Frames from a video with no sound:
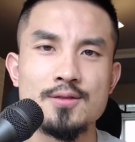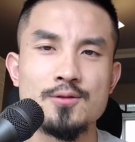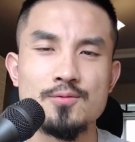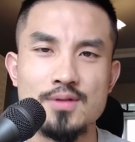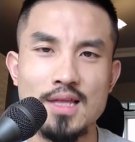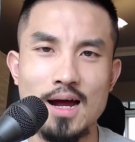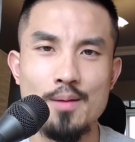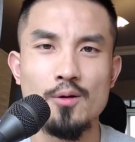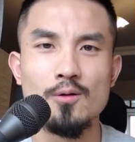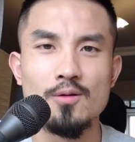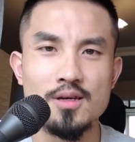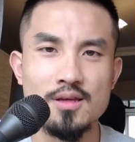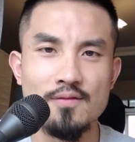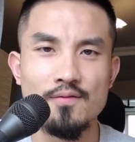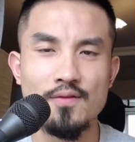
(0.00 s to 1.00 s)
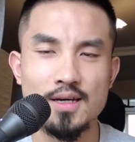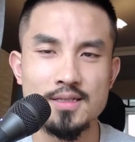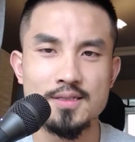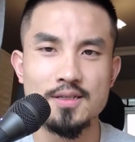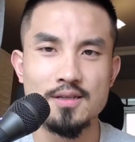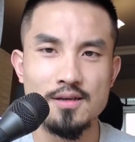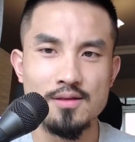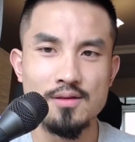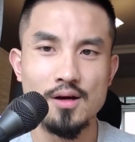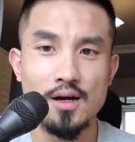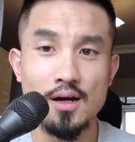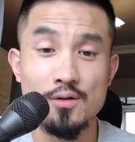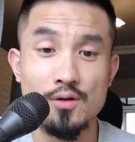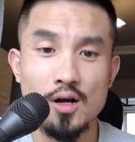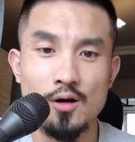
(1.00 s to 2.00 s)
to dabble in investing in
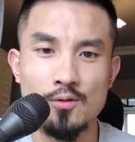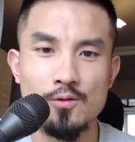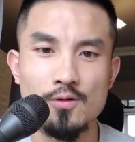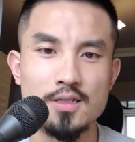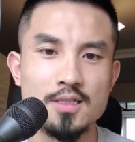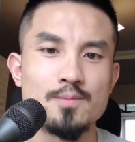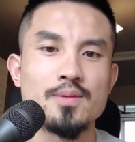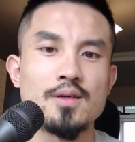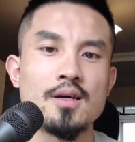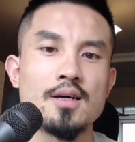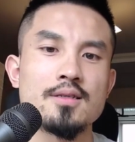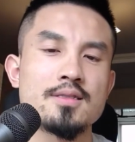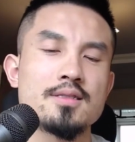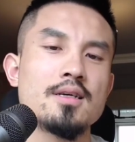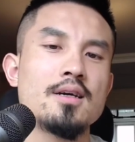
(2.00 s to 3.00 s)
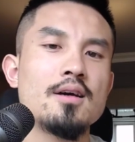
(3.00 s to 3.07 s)
other altcoins because